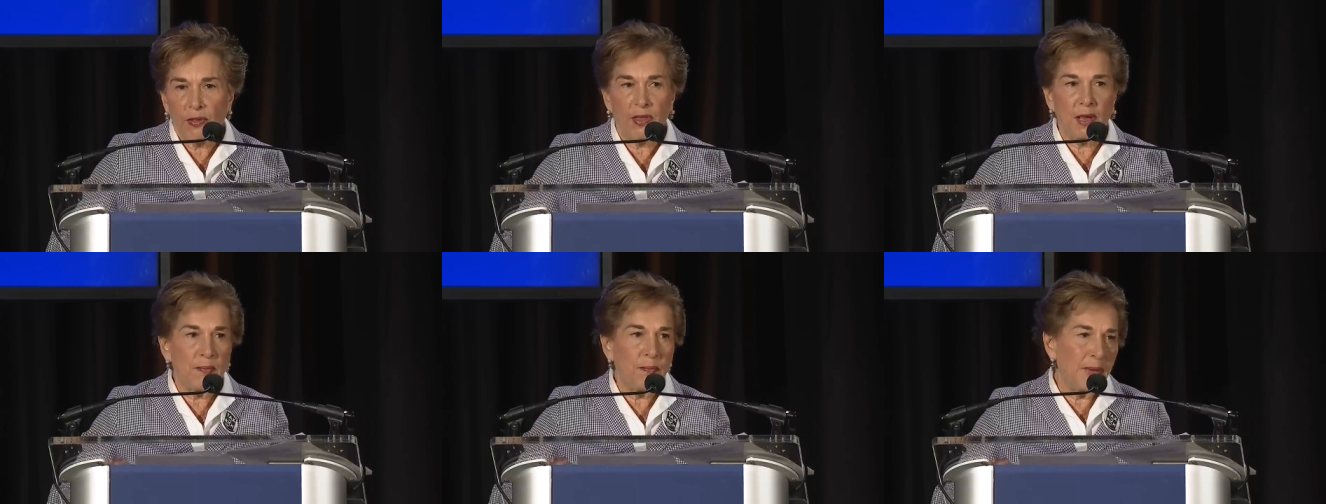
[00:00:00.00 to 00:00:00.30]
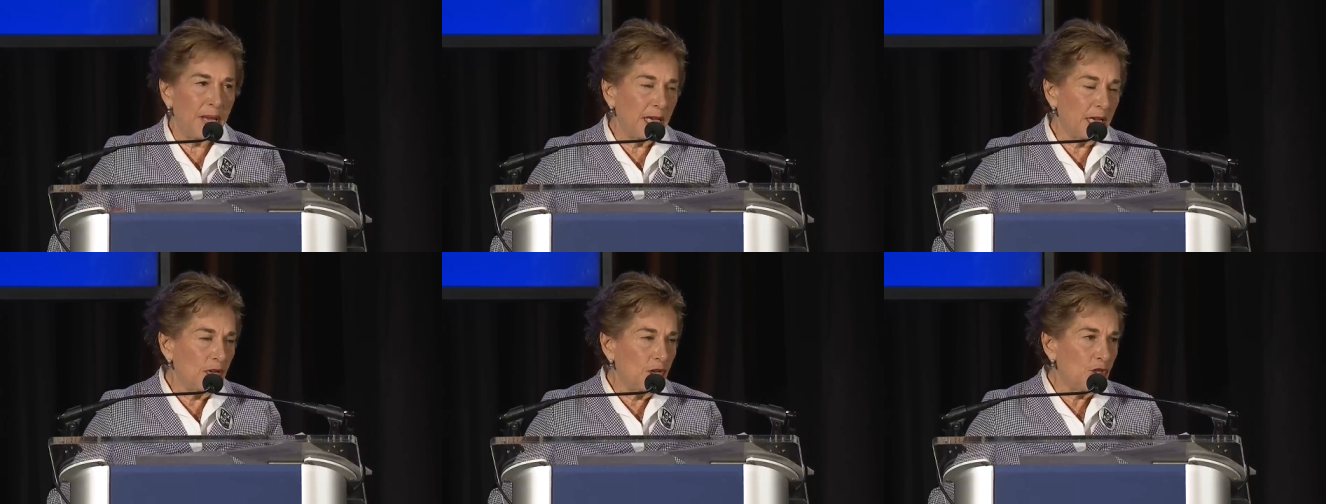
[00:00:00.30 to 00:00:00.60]
than
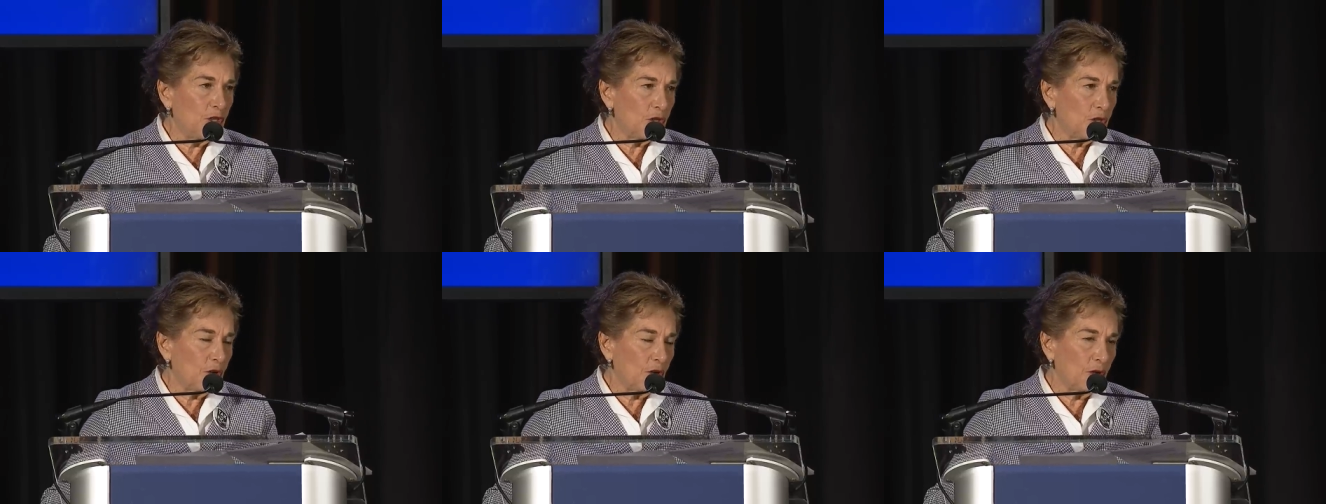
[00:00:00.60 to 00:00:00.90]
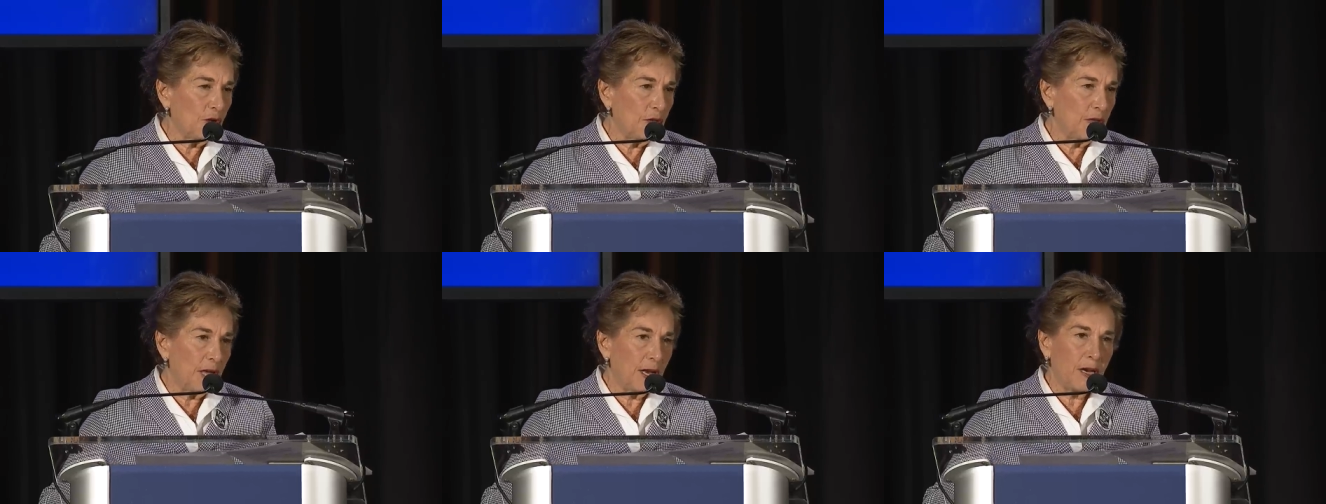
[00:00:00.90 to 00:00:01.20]
making
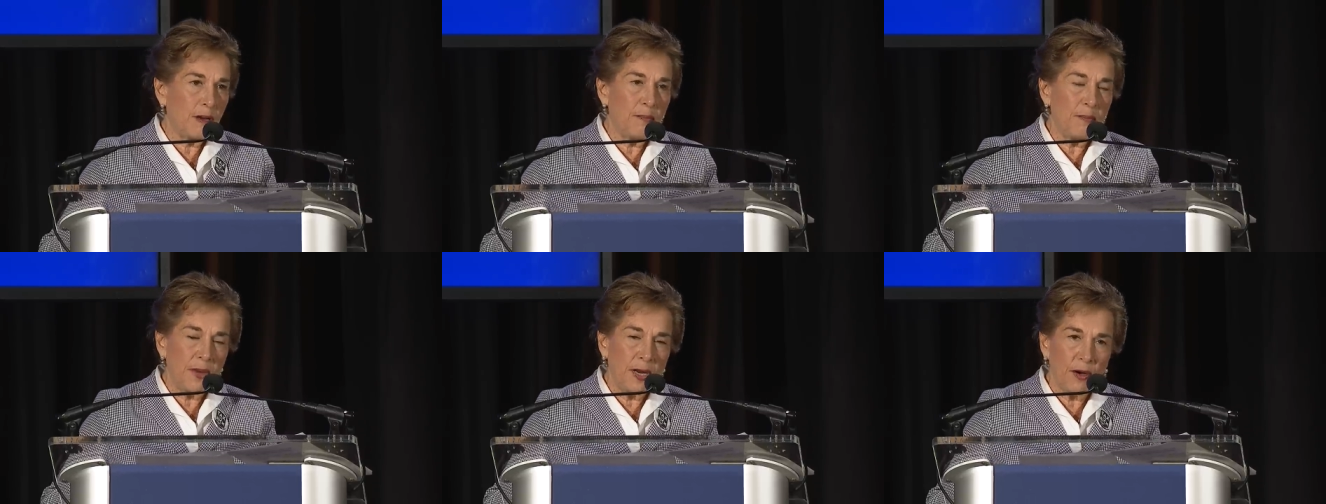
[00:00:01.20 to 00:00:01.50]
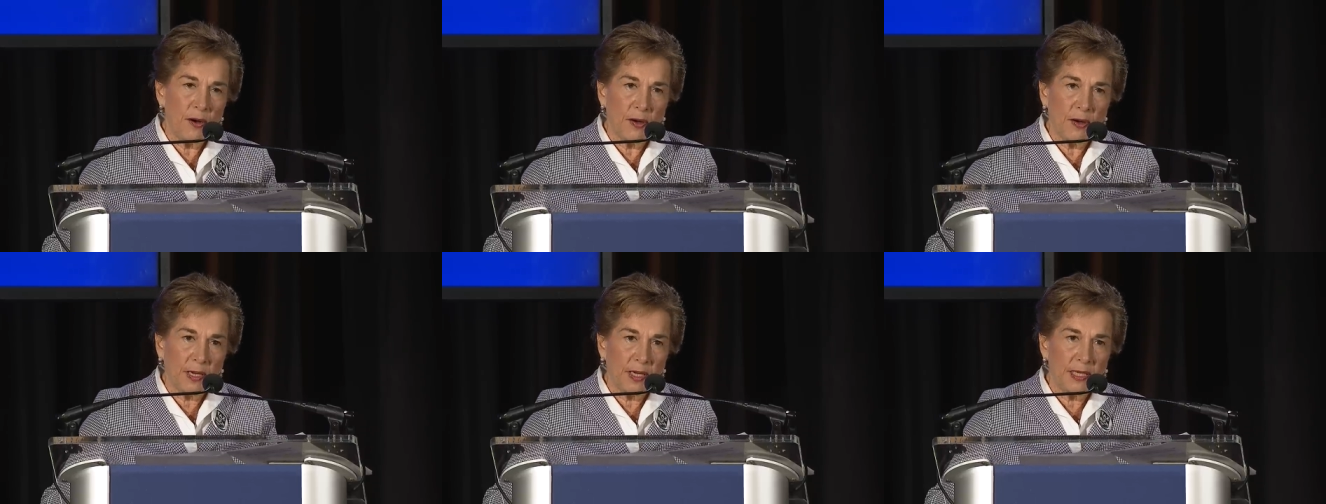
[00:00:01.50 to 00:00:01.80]
sure that
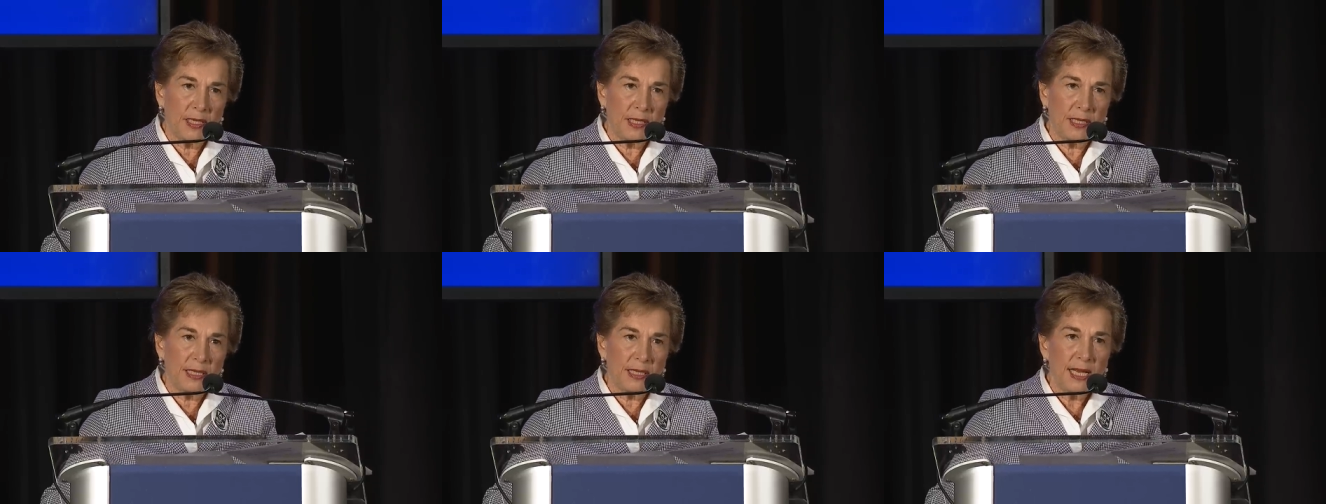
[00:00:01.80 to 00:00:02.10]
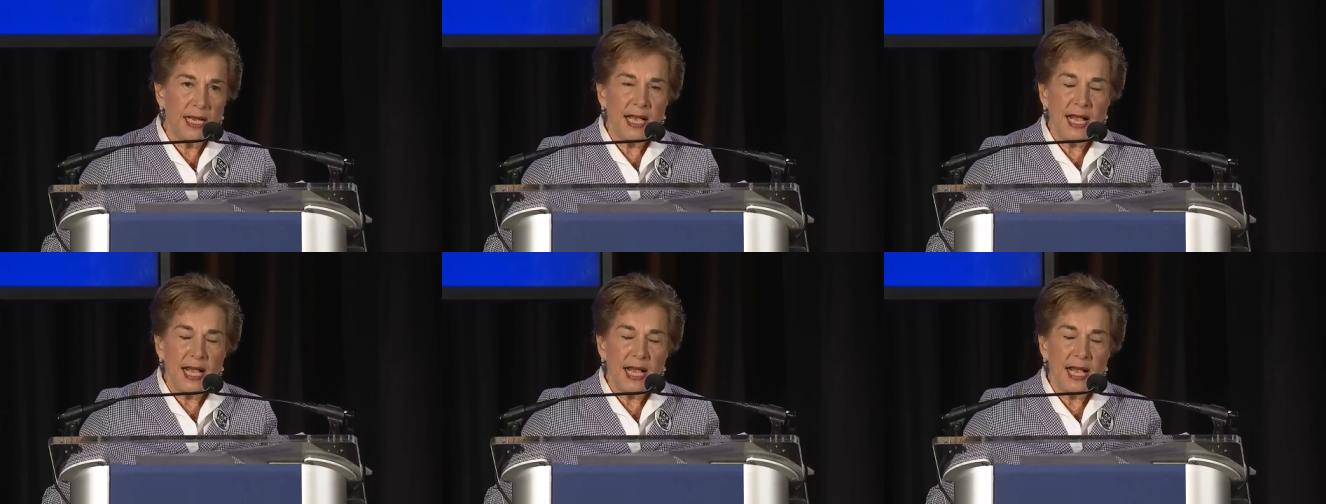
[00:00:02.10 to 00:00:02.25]
Americans